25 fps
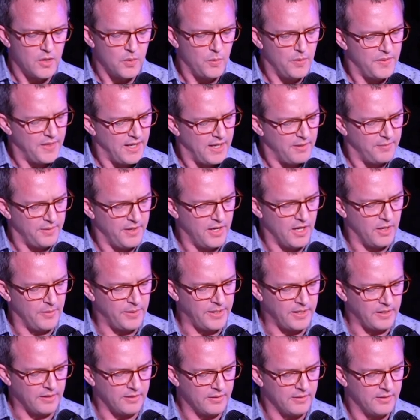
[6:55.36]
Without
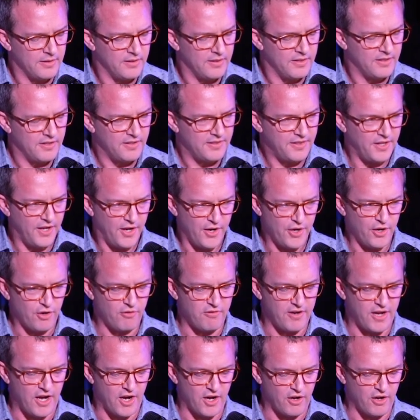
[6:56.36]
knowing, the hungry,